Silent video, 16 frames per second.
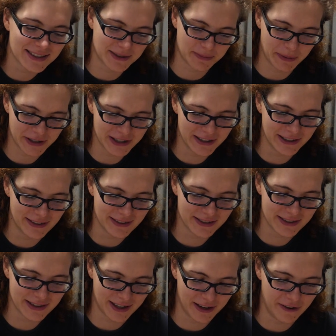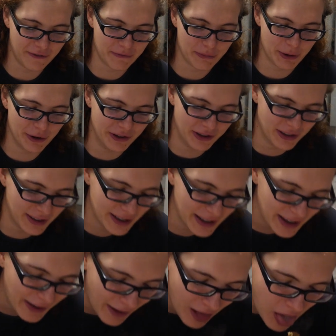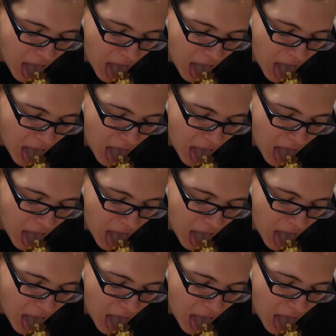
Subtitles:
especially this kind of burger thingy.